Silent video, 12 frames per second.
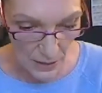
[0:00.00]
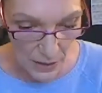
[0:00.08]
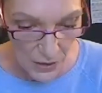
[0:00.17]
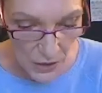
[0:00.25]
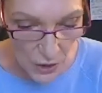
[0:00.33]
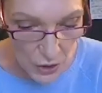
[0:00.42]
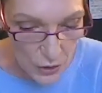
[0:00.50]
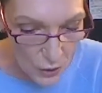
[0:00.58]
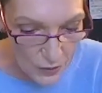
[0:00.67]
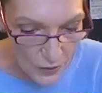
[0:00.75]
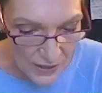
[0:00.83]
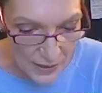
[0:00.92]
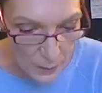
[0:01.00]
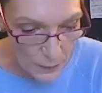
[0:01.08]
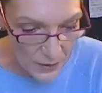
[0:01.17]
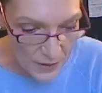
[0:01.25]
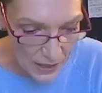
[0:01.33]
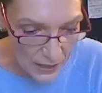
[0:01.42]
So not
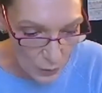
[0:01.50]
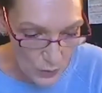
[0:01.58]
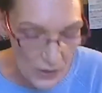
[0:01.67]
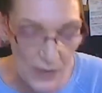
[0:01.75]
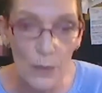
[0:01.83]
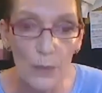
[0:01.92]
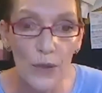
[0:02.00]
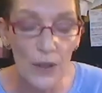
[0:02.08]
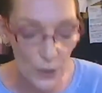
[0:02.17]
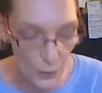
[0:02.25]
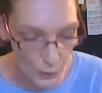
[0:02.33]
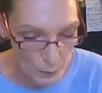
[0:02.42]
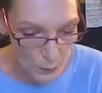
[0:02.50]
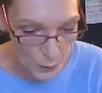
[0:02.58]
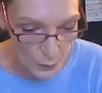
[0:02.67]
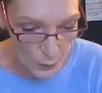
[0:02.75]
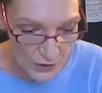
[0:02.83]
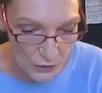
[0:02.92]
something or someone who
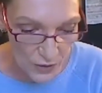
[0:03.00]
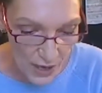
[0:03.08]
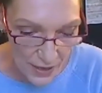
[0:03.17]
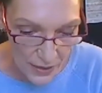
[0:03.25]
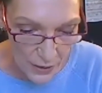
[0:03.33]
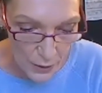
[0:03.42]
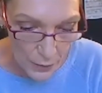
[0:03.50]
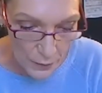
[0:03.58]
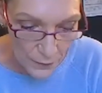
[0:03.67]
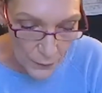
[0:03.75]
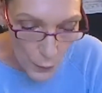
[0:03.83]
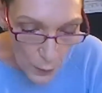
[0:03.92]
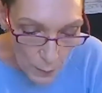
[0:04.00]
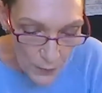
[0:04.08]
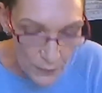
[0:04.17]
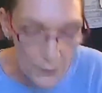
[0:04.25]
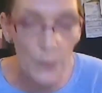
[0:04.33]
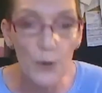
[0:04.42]
moves, rather a form
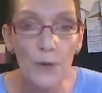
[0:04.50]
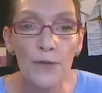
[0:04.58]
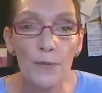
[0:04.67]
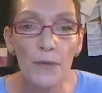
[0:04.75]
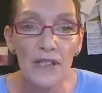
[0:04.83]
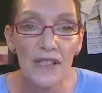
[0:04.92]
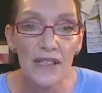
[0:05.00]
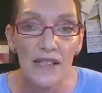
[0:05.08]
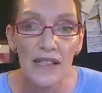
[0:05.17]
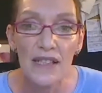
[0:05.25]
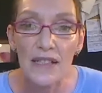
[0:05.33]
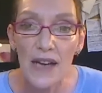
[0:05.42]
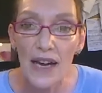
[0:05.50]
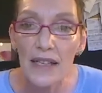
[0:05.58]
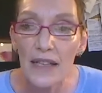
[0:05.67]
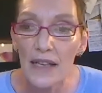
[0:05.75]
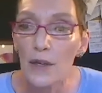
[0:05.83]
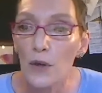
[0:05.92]
of movement
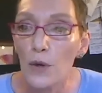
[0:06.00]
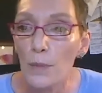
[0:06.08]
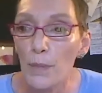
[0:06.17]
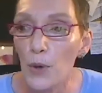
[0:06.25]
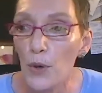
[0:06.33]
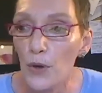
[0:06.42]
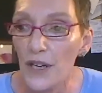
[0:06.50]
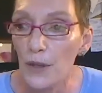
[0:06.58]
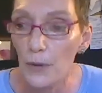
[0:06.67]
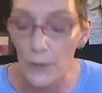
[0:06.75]
taking corporeal